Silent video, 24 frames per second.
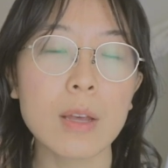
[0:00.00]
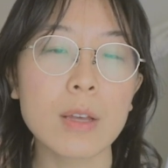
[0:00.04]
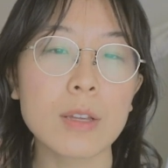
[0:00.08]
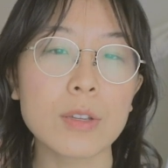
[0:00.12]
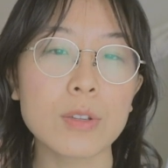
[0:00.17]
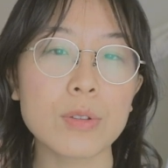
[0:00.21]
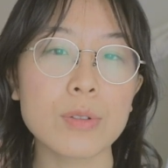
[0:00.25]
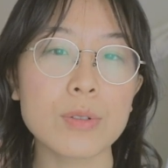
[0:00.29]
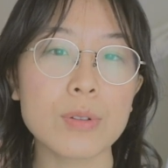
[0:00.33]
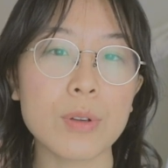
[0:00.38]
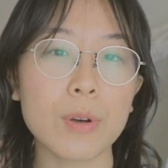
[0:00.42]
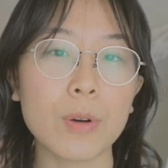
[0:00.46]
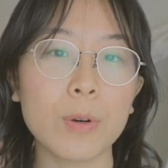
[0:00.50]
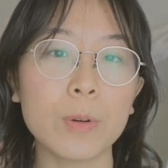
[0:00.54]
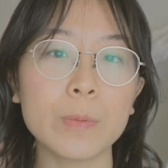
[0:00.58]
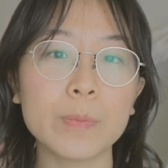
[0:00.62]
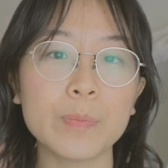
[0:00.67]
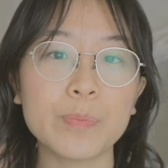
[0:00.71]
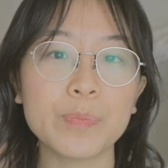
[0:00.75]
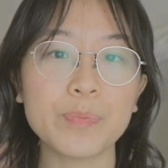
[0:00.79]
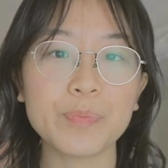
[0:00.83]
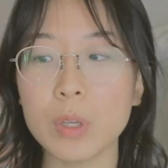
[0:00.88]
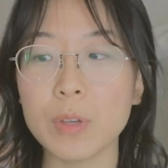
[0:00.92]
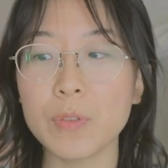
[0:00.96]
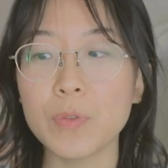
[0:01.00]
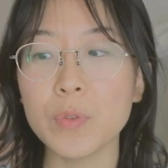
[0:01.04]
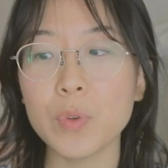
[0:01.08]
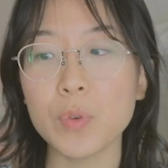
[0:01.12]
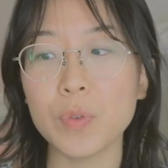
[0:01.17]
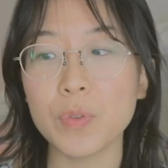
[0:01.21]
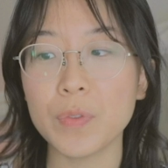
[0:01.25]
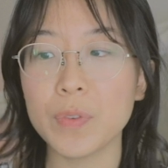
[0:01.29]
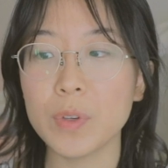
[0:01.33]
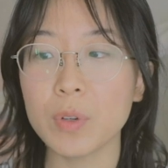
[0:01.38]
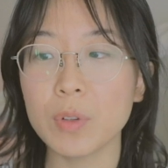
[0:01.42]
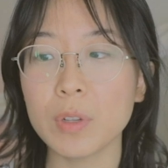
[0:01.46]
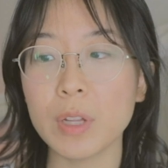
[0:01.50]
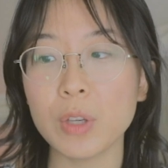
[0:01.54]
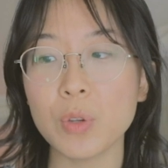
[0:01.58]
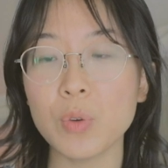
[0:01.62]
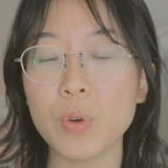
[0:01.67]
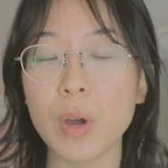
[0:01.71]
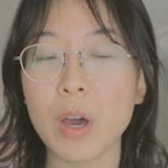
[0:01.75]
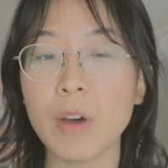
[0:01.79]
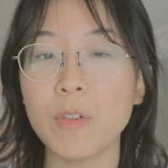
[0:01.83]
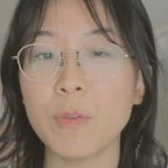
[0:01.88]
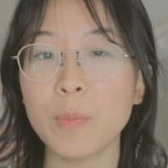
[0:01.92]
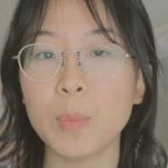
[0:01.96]
So if you feel like you
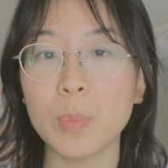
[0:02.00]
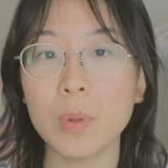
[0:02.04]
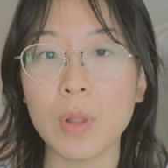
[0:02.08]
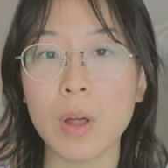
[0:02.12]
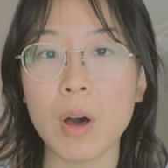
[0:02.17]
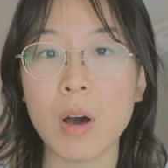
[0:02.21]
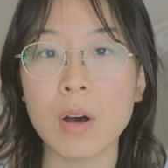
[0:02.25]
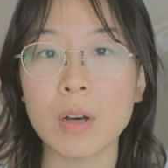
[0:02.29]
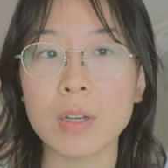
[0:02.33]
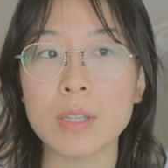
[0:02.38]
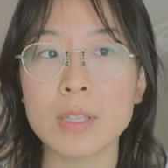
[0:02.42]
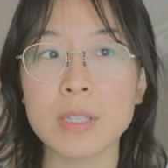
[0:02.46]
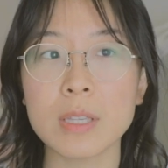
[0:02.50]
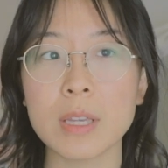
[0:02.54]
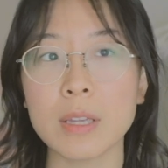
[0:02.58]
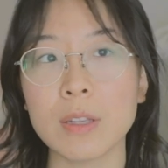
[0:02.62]
have blocks,